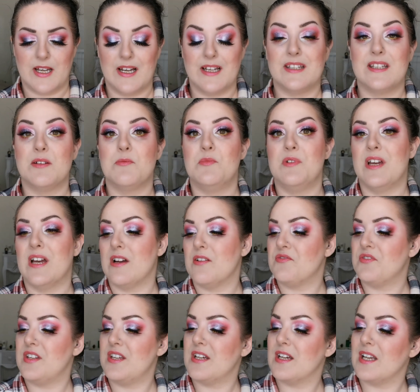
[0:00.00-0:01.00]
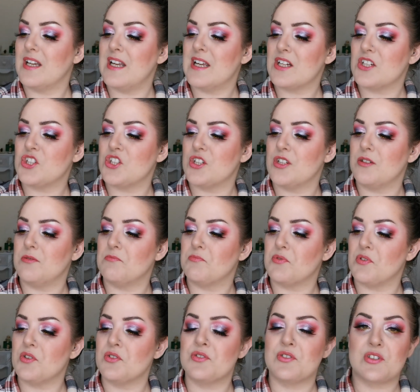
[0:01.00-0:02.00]
and then we have the Collection
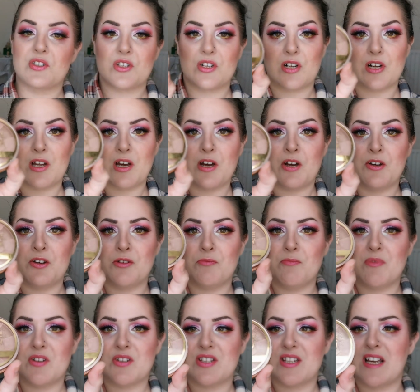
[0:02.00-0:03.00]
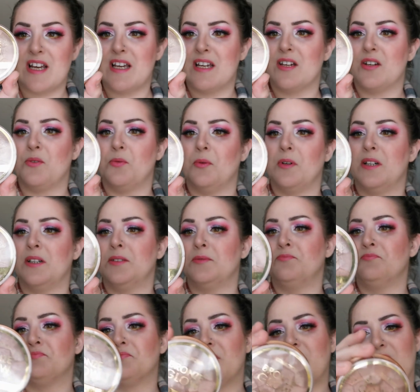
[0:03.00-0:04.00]
Bronze Glow Mosaic
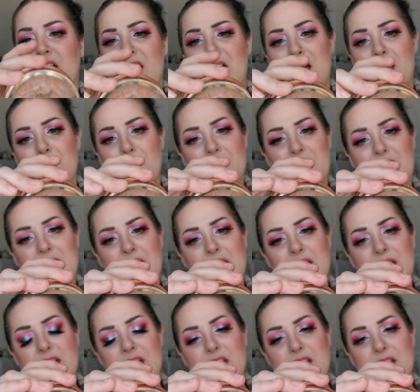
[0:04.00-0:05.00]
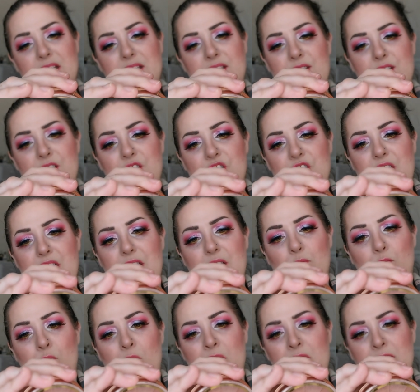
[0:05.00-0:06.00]
one. Um, it is the
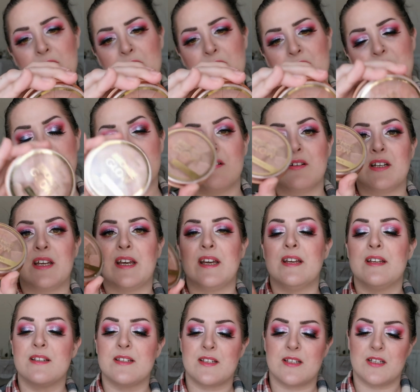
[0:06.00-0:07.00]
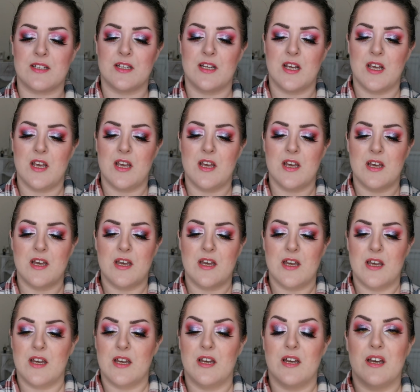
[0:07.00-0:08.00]
shade 1 Sunkissed.
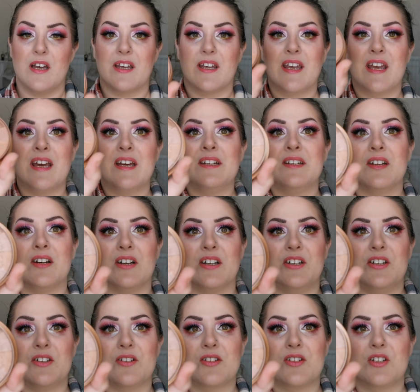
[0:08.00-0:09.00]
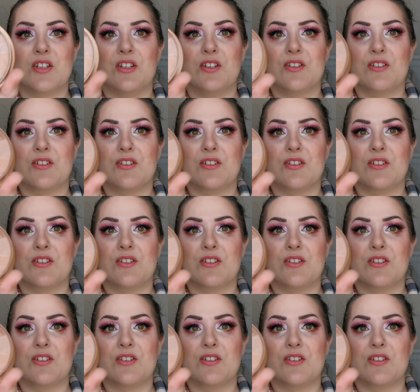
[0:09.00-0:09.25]
Again, I used to